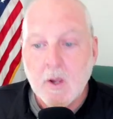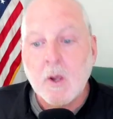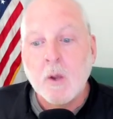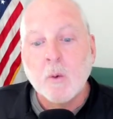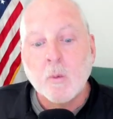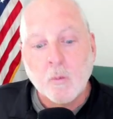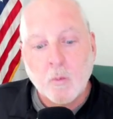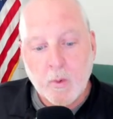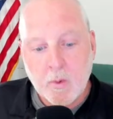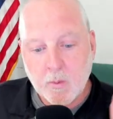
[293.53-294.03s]

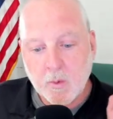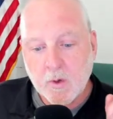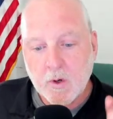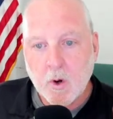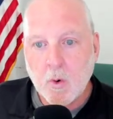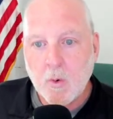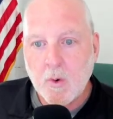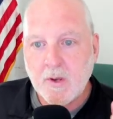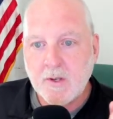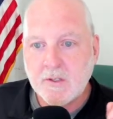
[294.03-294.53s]
We will
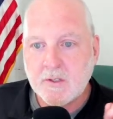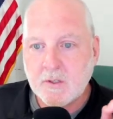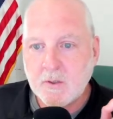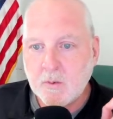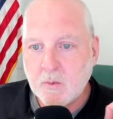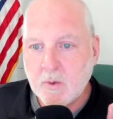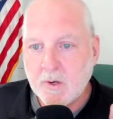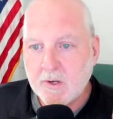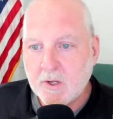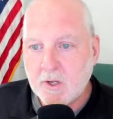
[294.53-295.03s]
go
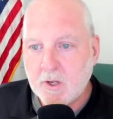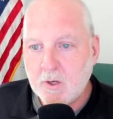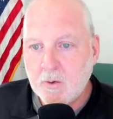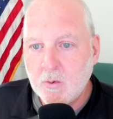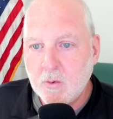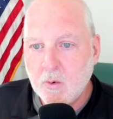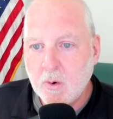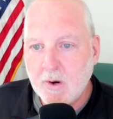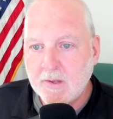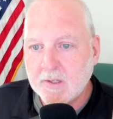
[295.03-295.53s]
into what
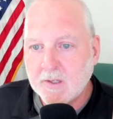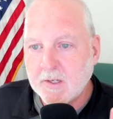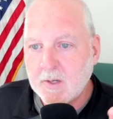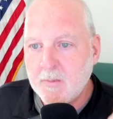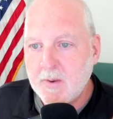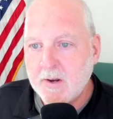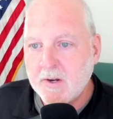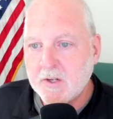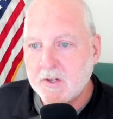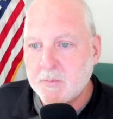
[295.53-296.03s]
Hugh Hoyt, the
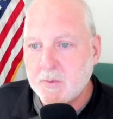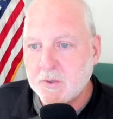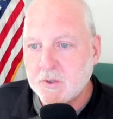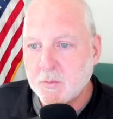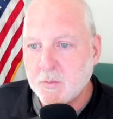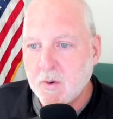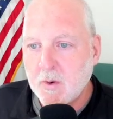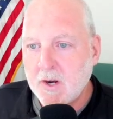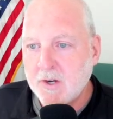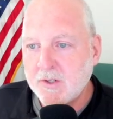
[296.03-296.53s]
Commander
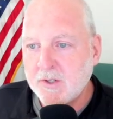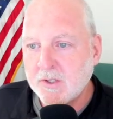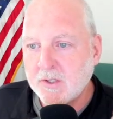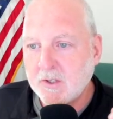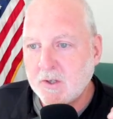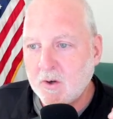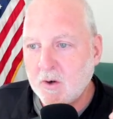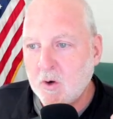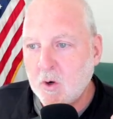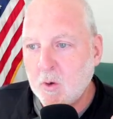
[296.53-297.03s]
Special Project
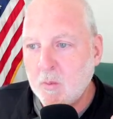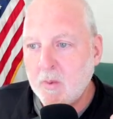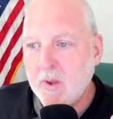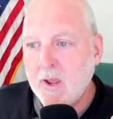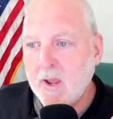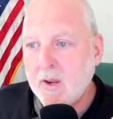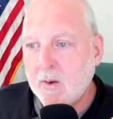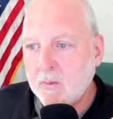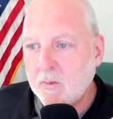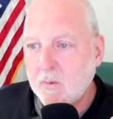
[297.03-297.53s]
to Home,
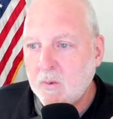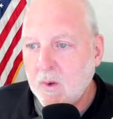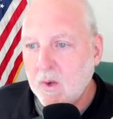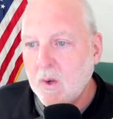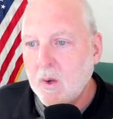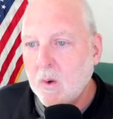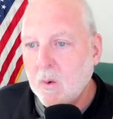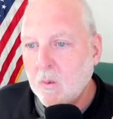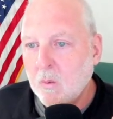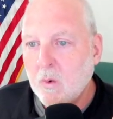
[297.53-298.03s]
and
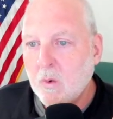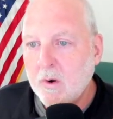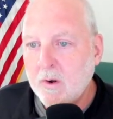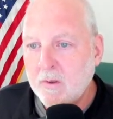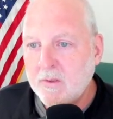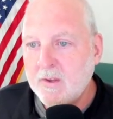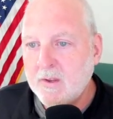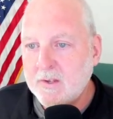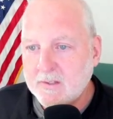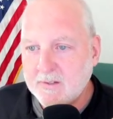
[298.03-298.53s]
What are
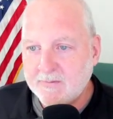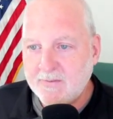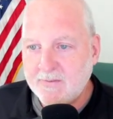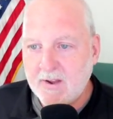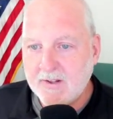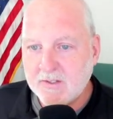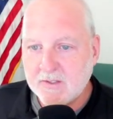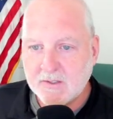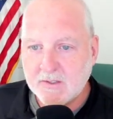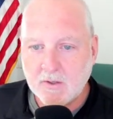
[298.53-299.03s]
these
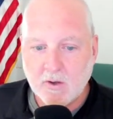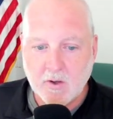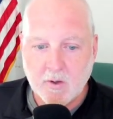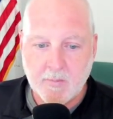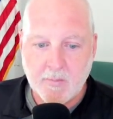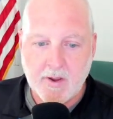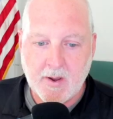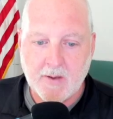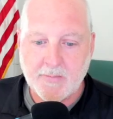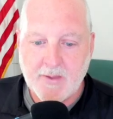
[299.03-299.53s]
events all
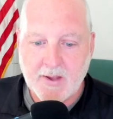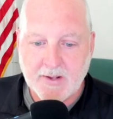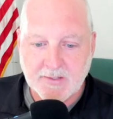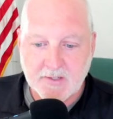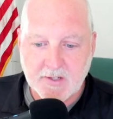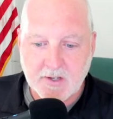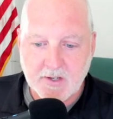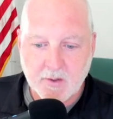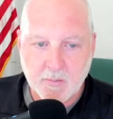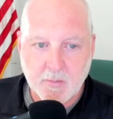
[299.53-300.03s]
about? That's
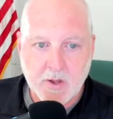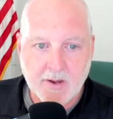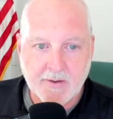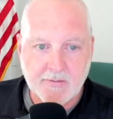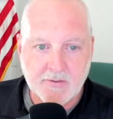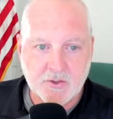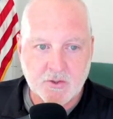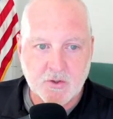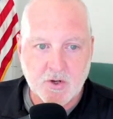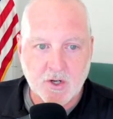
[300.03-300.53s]
another block of
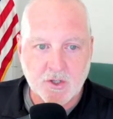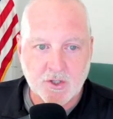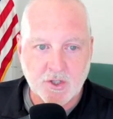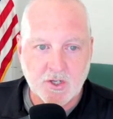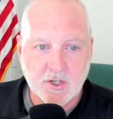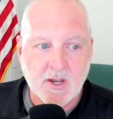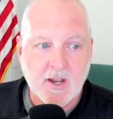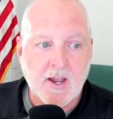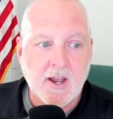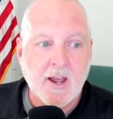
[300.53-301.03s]

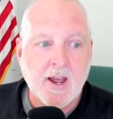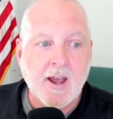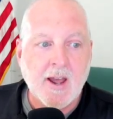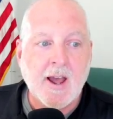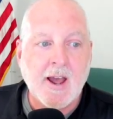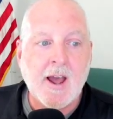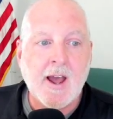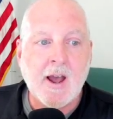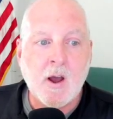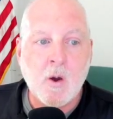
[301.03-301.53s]
instruction.
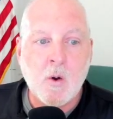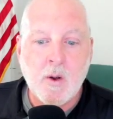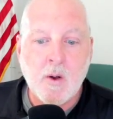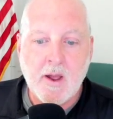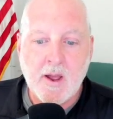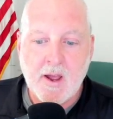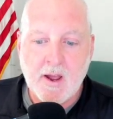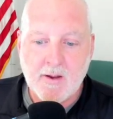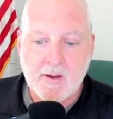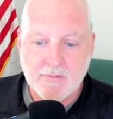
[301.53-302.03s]

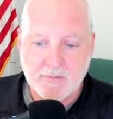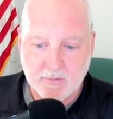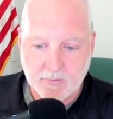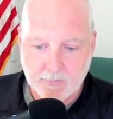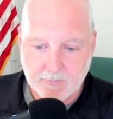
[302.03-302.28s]
However,